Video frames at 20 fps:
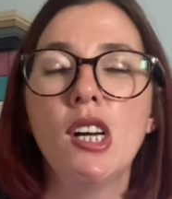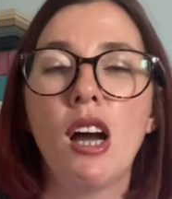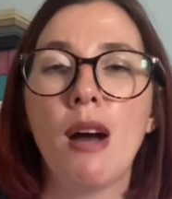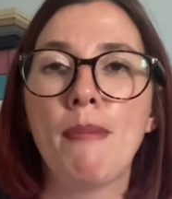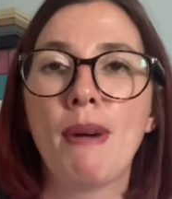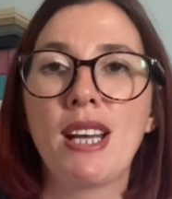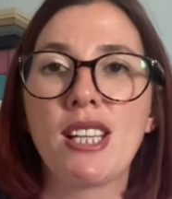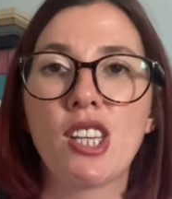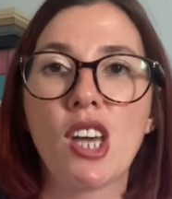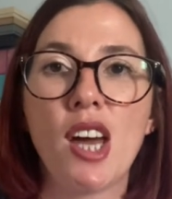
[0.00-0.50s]
I
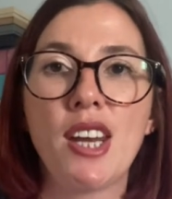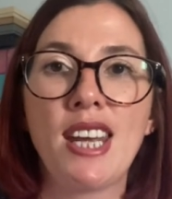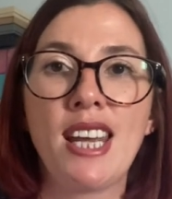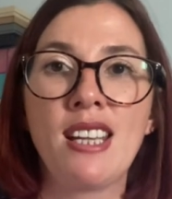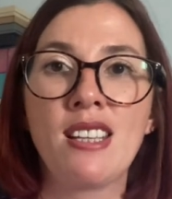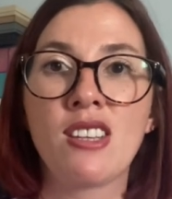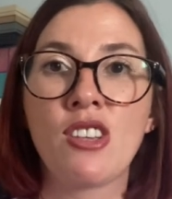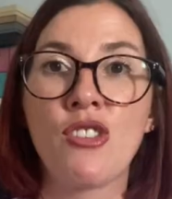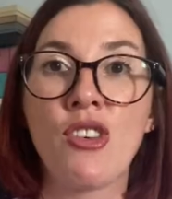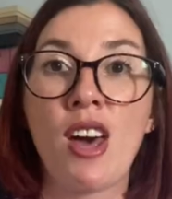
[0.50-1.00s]
might turn it
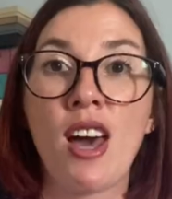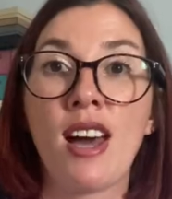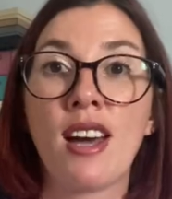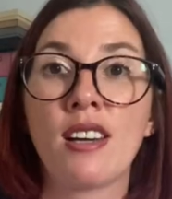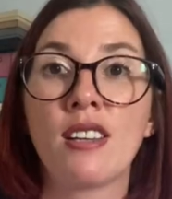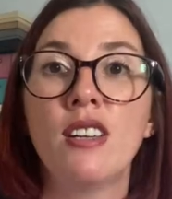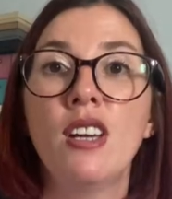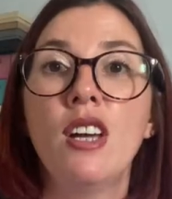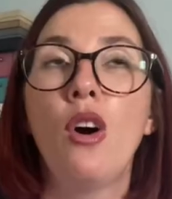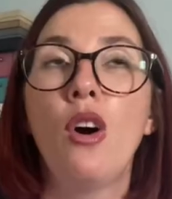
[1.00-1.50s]
into
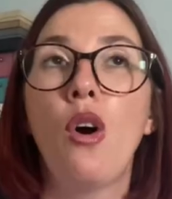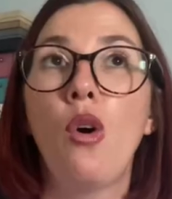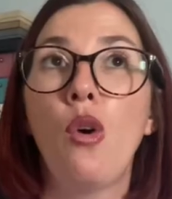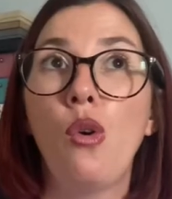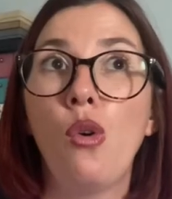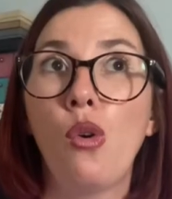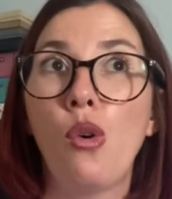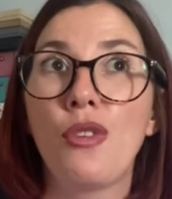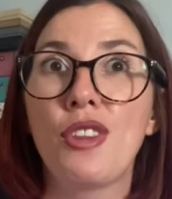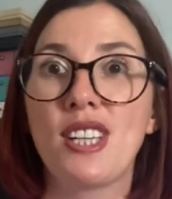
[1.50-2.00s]
that.
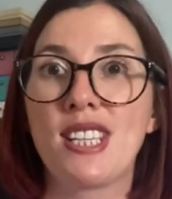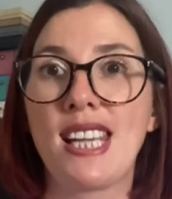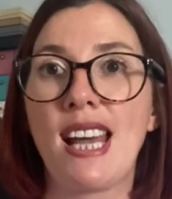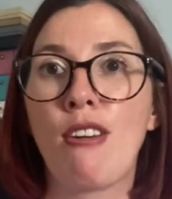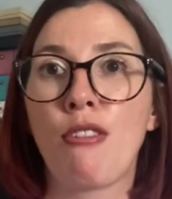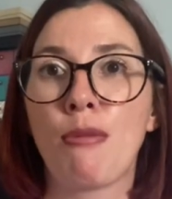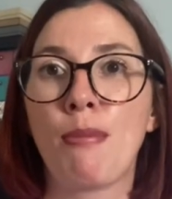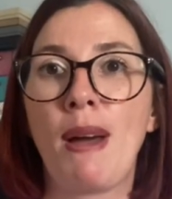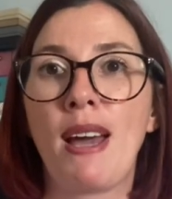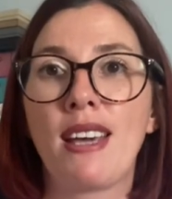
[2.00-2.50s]
Or the
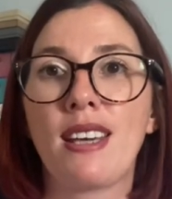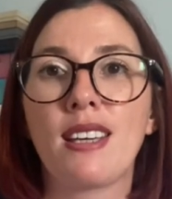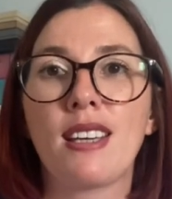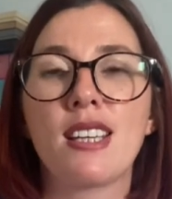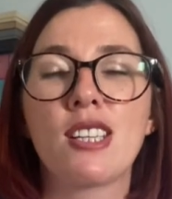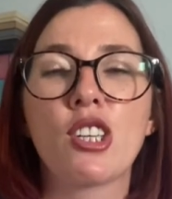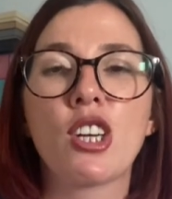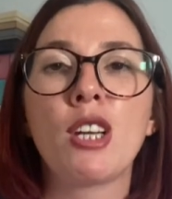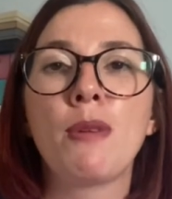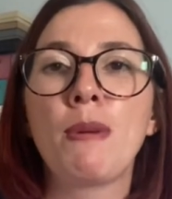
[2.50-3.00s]
South Bank.
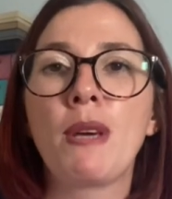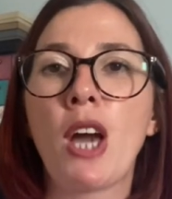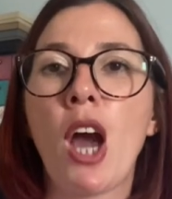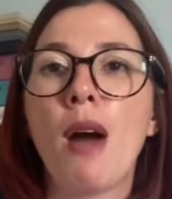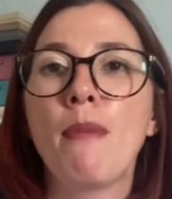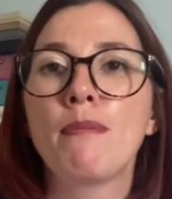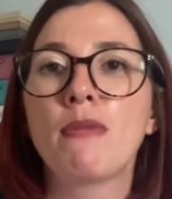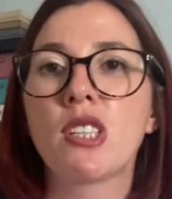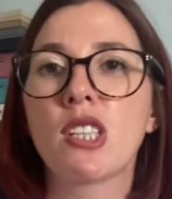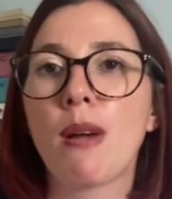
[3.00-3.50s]
It's going to
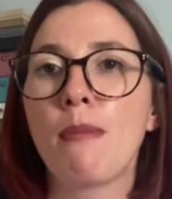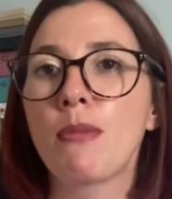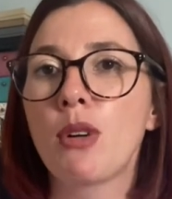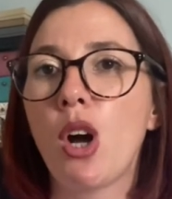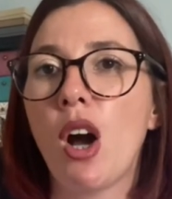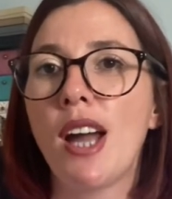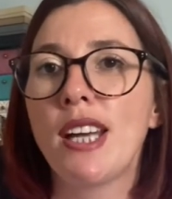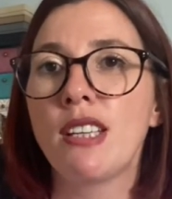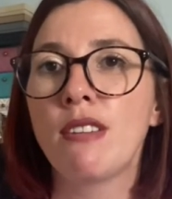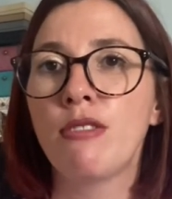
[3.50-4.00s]
become some
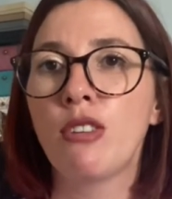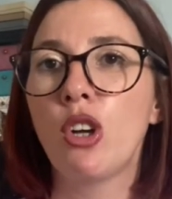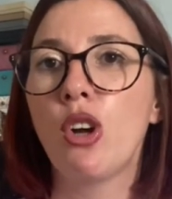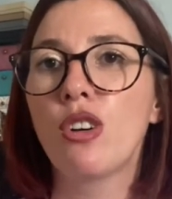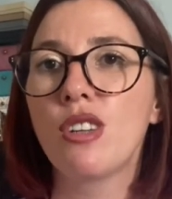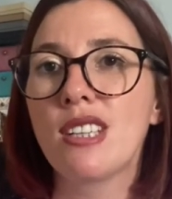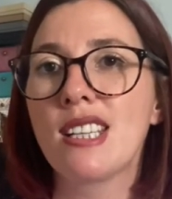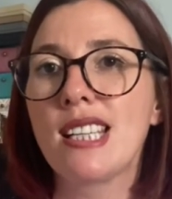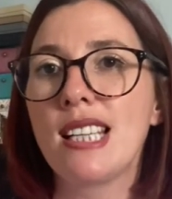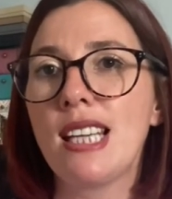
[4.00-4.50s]
kind of
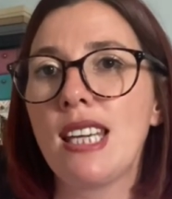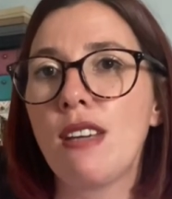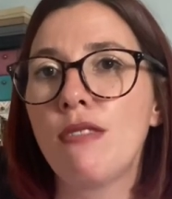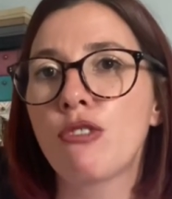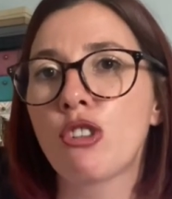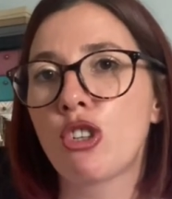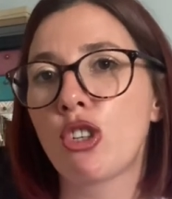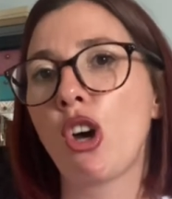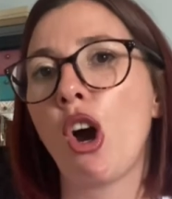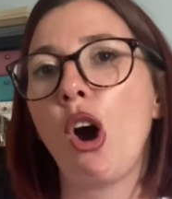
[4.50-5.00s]

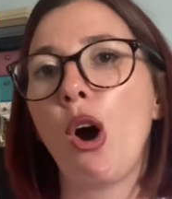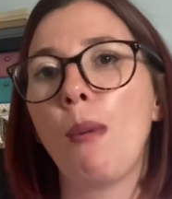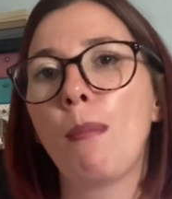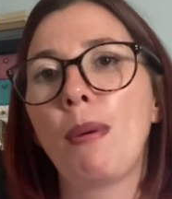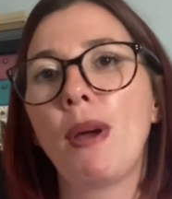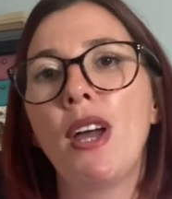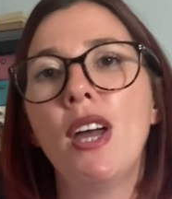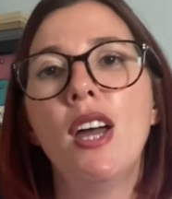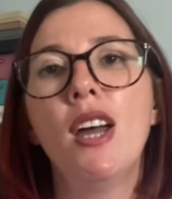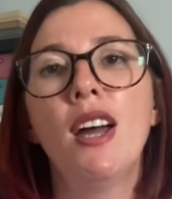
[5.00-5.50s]
long-sleeved
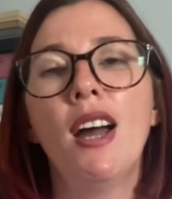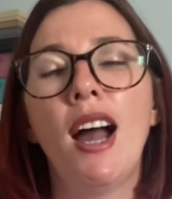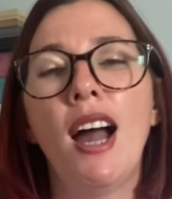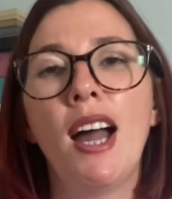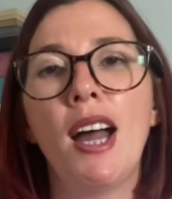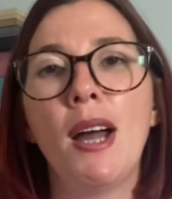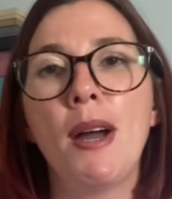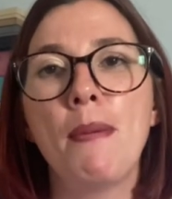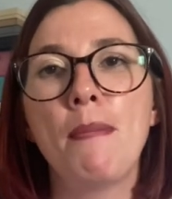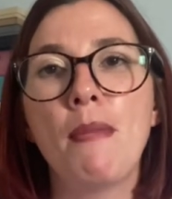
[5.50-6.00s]
top
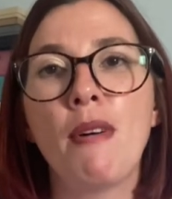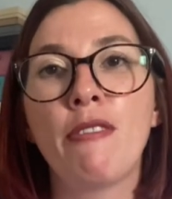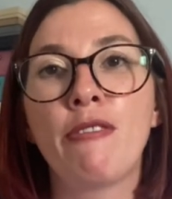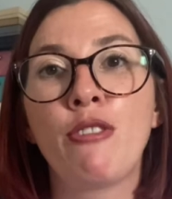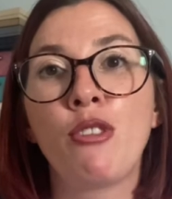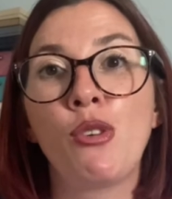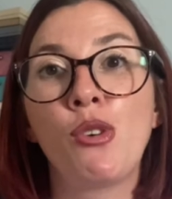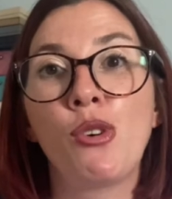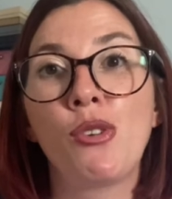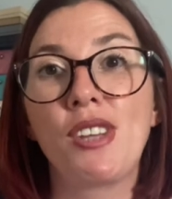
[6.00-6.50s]

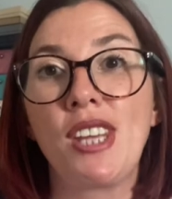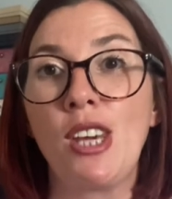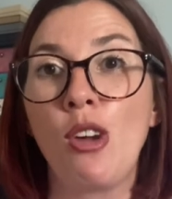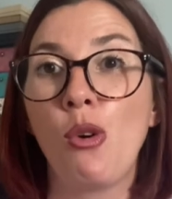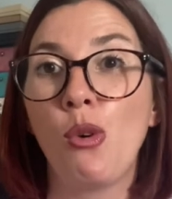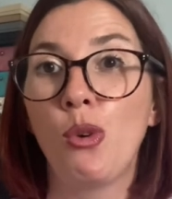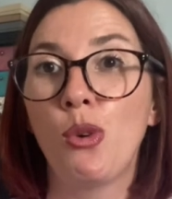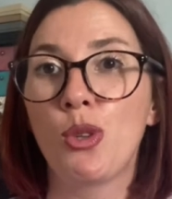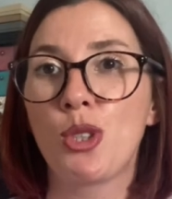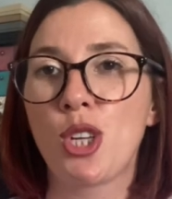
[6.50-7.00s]
for the
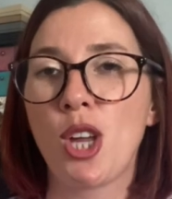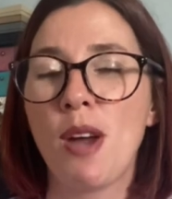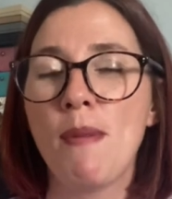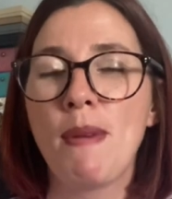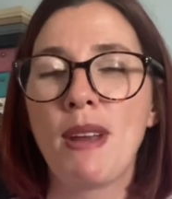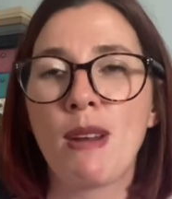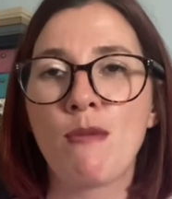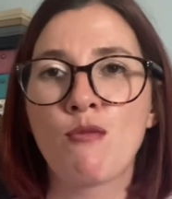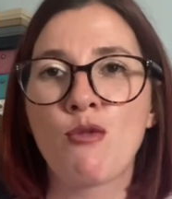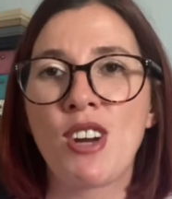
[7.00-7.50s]

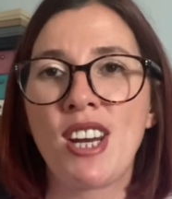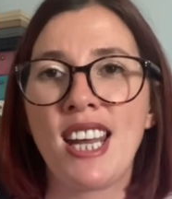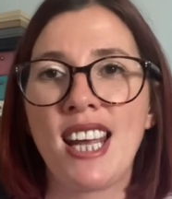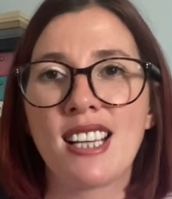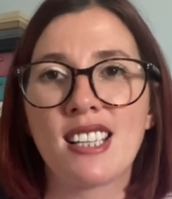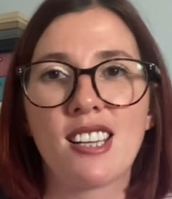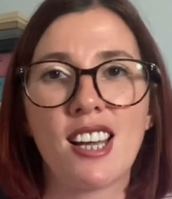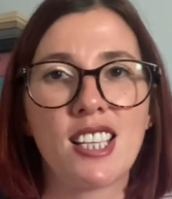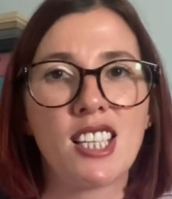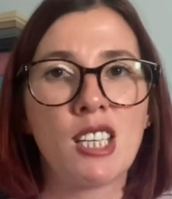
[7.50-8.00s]
autumn, and I'm really
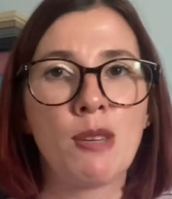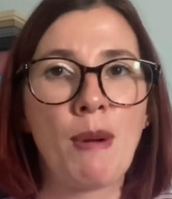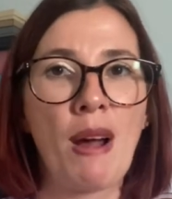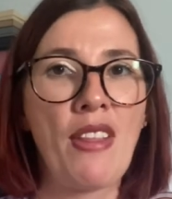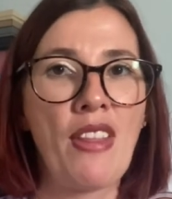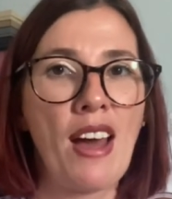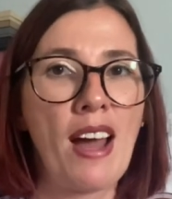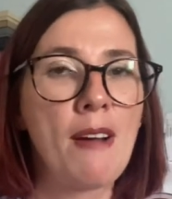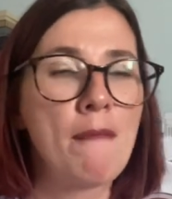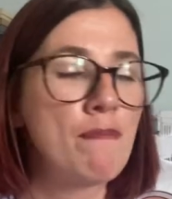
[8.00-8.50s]
excited
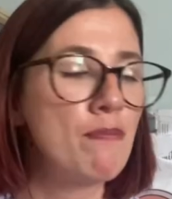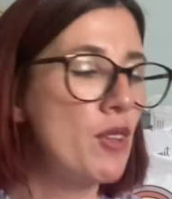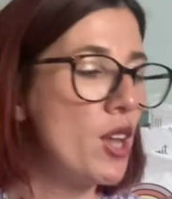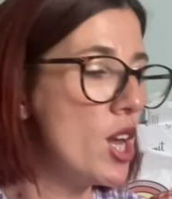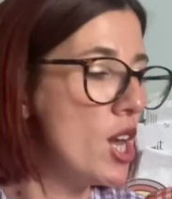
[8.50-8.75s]
about that.